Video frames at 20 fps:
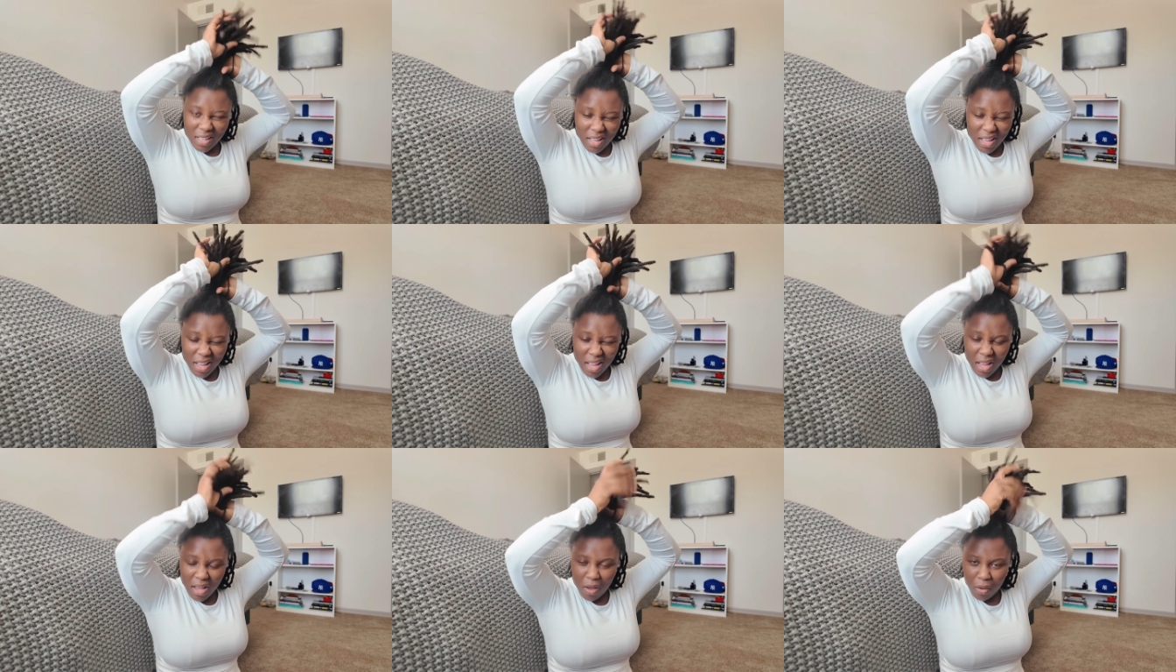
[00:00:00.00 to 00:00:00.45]

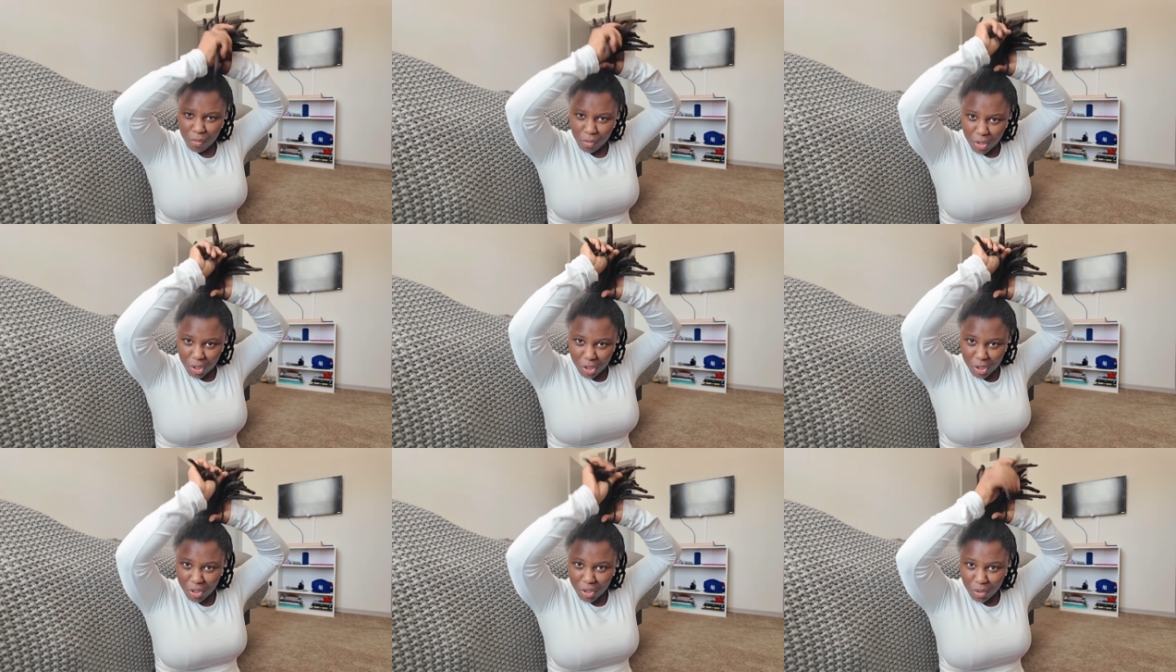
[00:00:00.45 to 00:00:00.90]

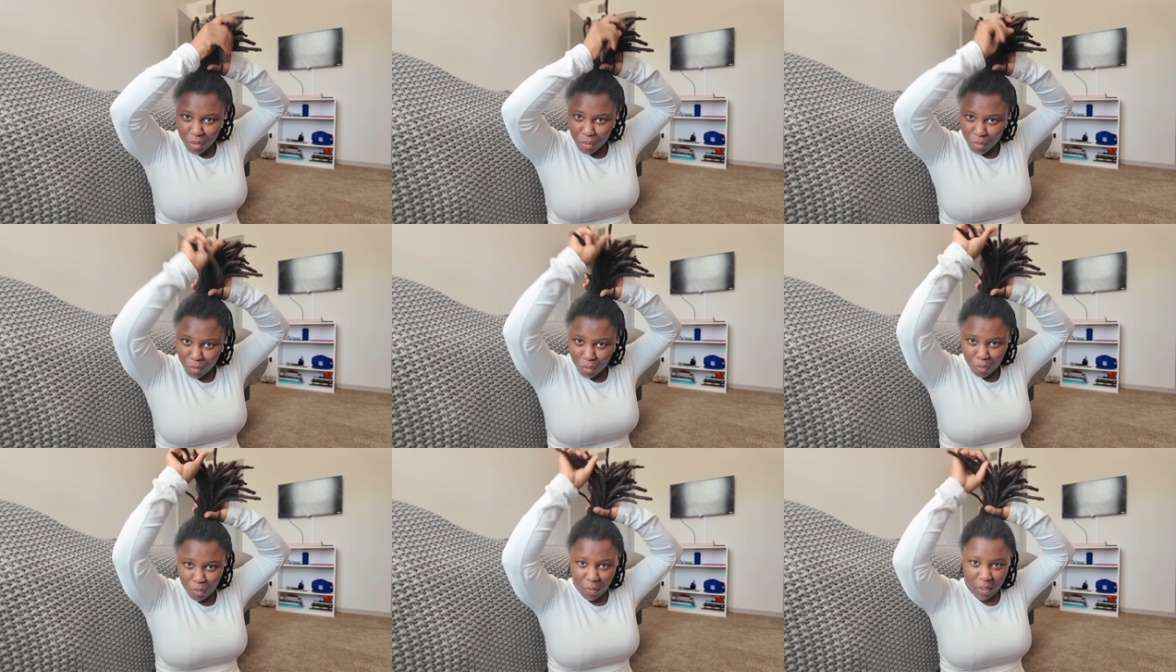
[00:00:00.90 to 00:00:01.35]
ouch.
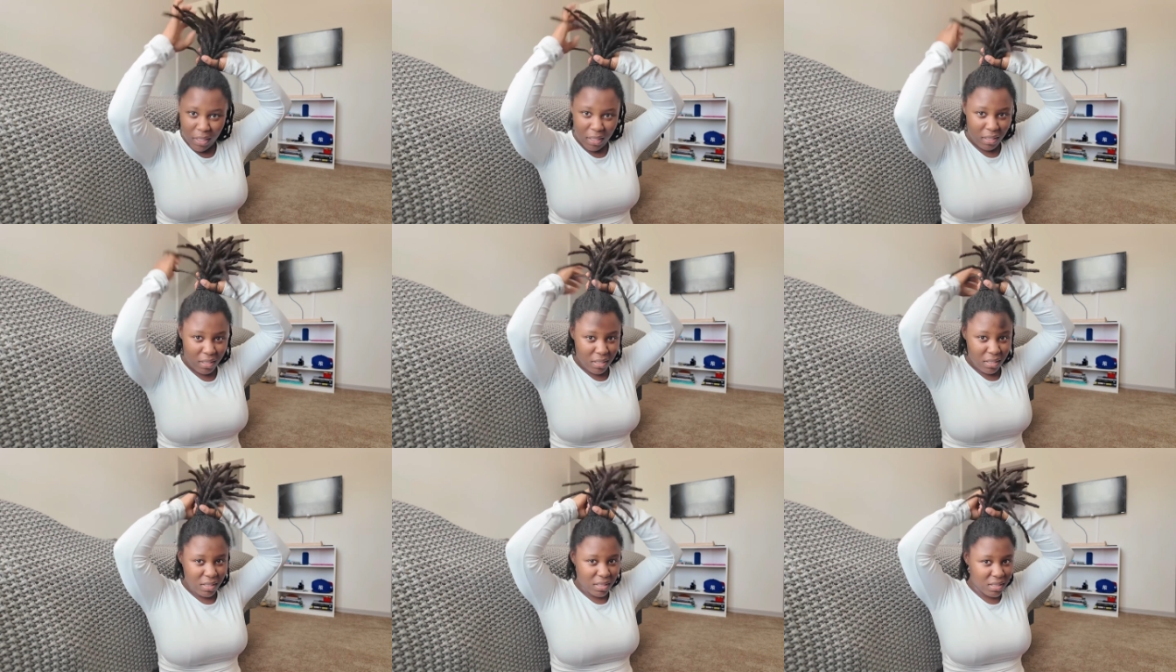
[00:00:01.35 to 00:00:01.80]
Ooh
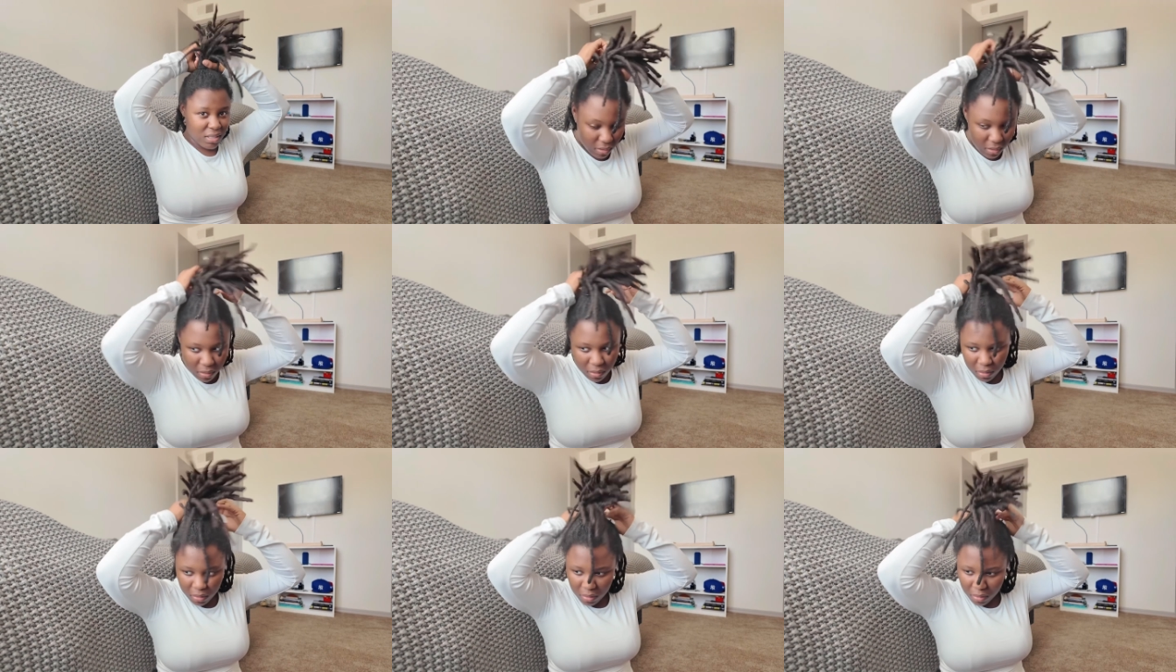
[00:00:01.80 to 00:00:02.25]
wee.
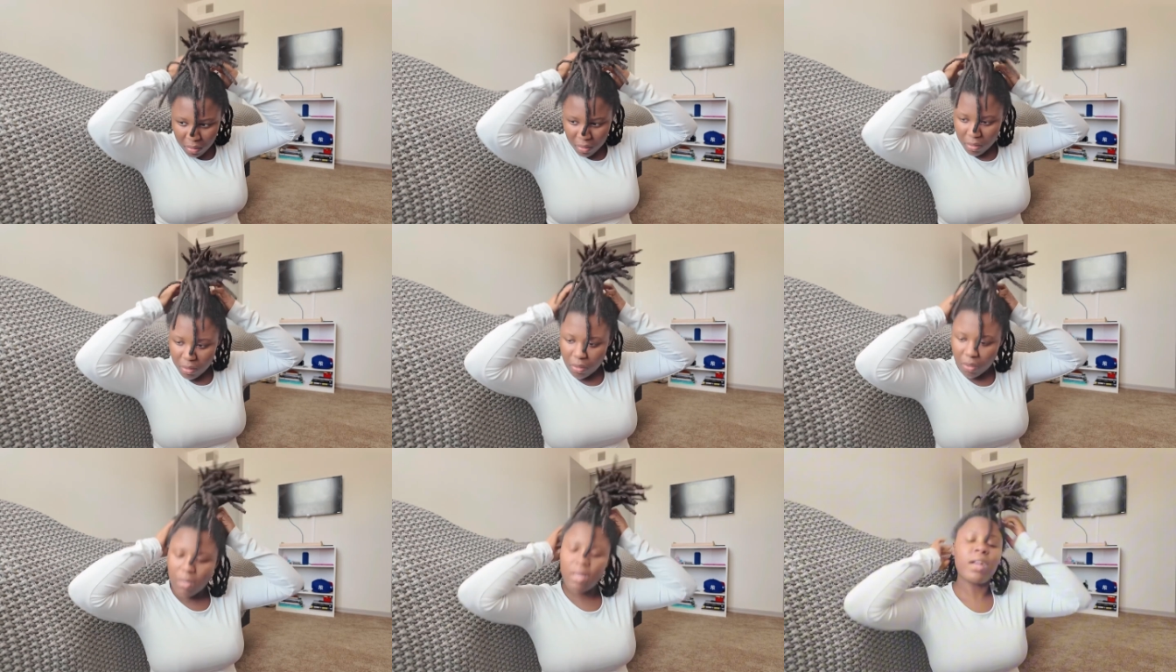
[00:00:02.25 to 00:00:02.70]

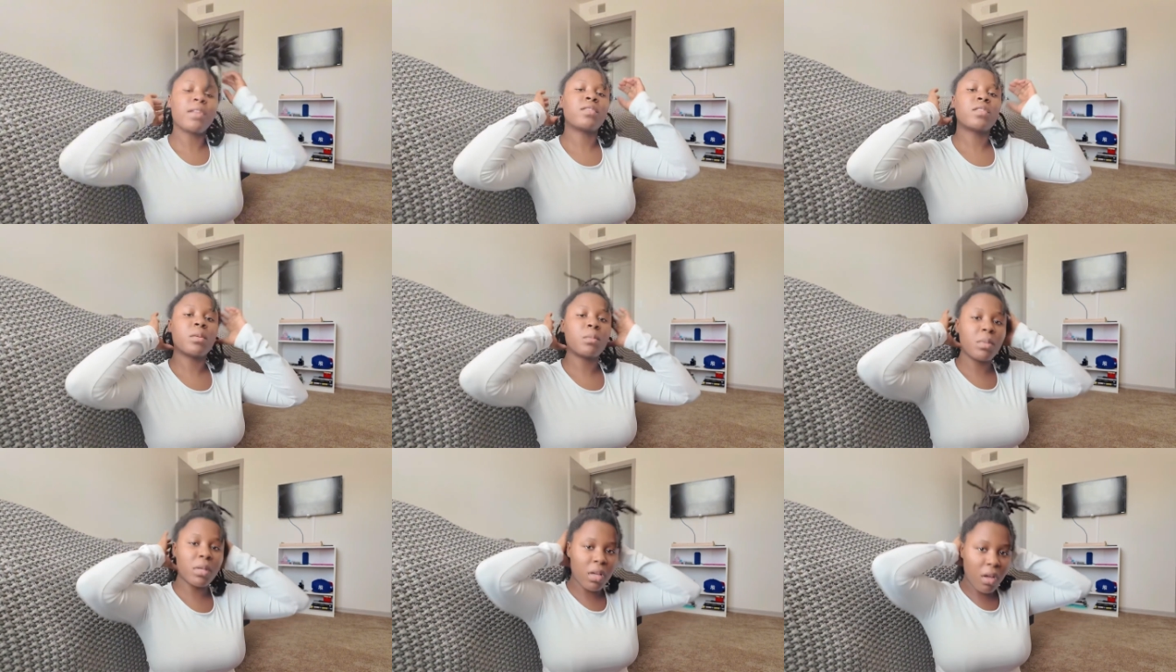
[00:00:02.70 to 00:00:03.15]
You don't have
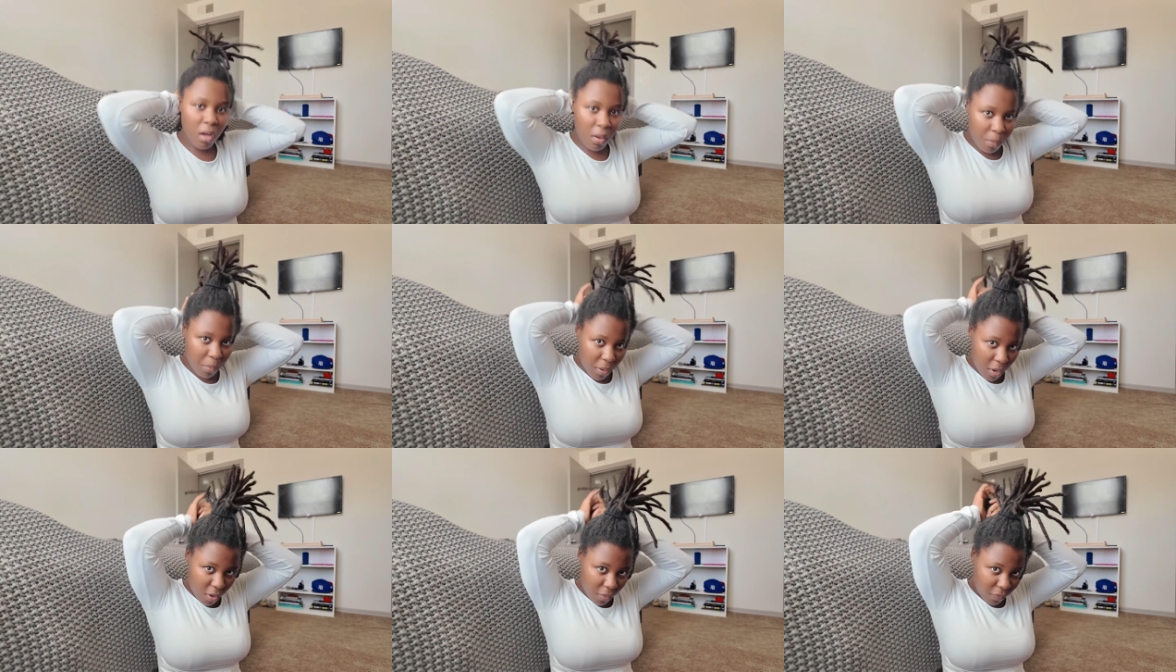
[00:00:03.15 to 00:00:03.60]
to be all
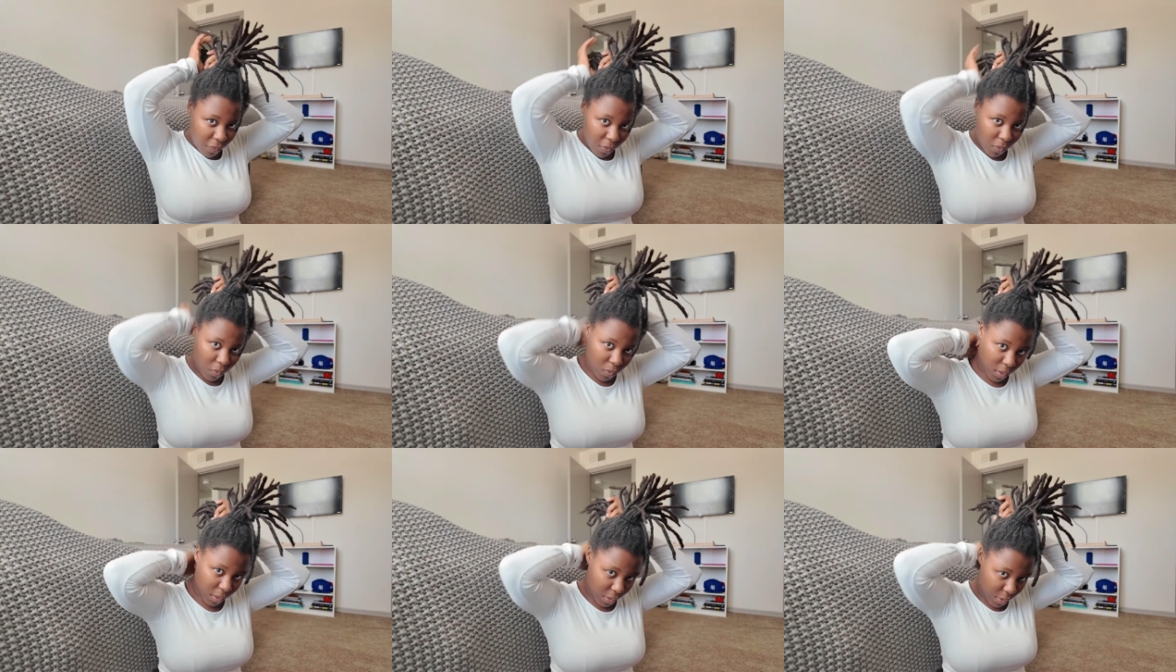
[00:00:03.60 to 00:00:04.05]
perfect
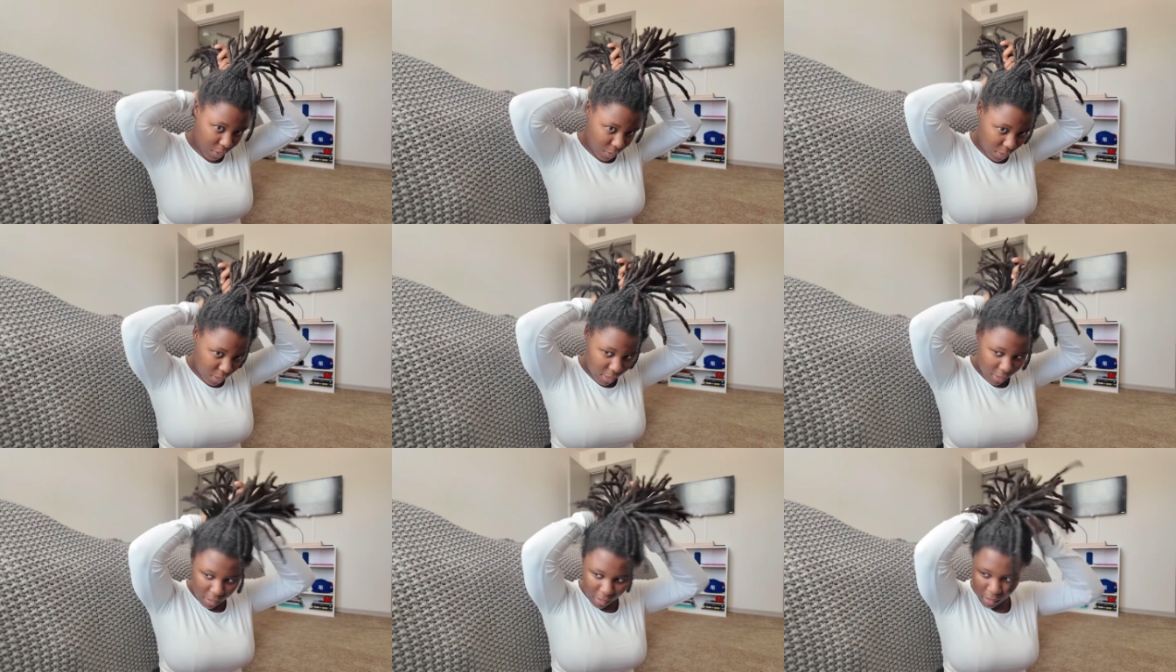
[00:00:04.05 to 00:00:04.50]
with it or
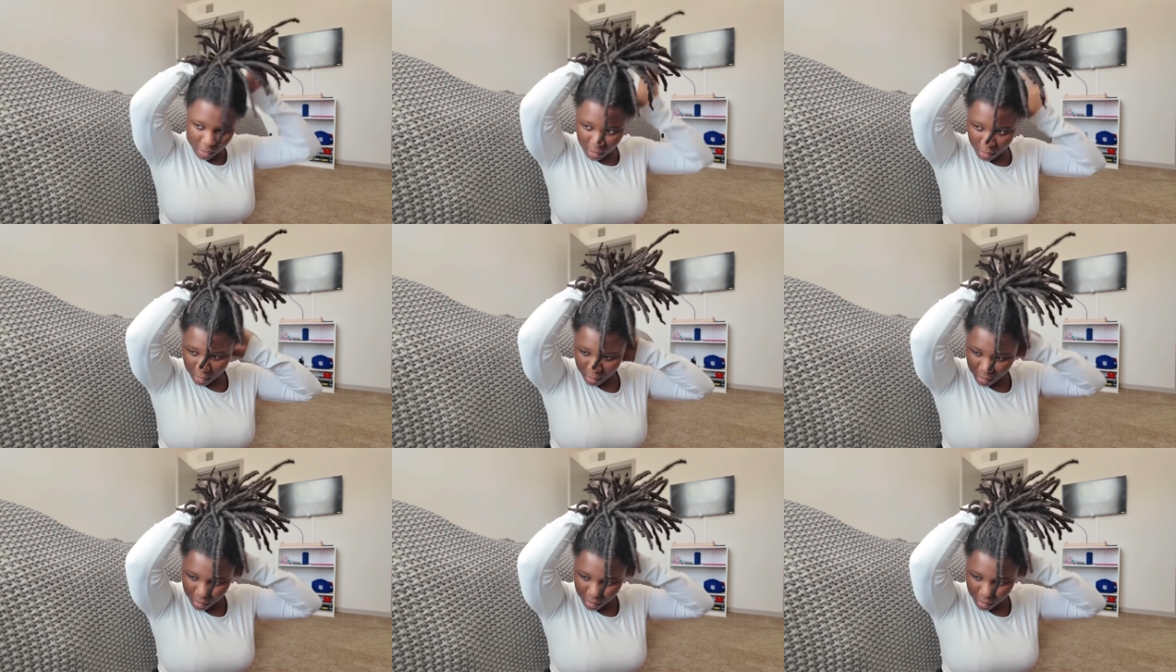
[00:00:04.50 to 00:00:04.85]
nothing.